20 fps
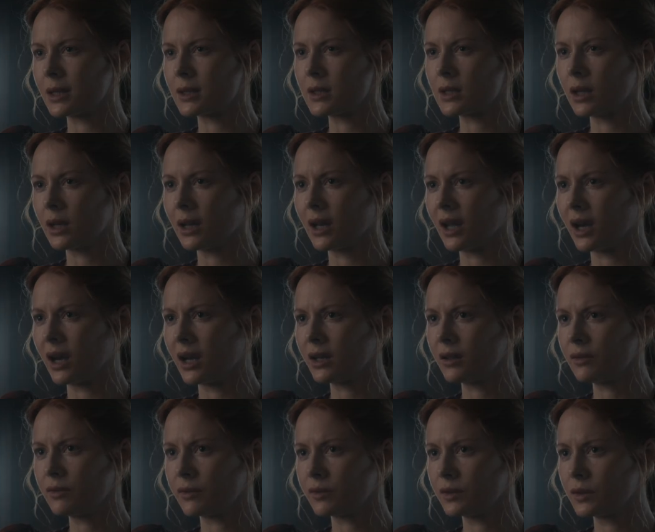asks him the
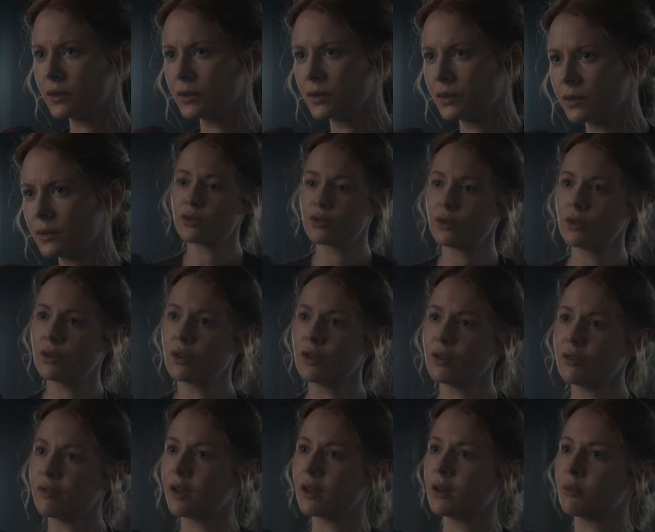reason for turning the
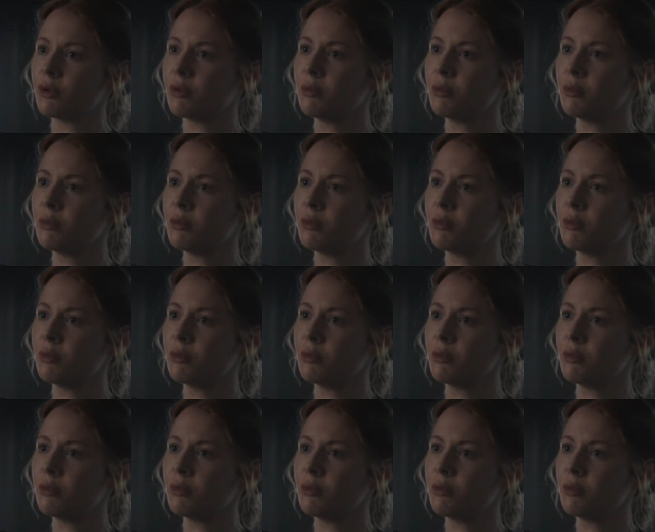ship.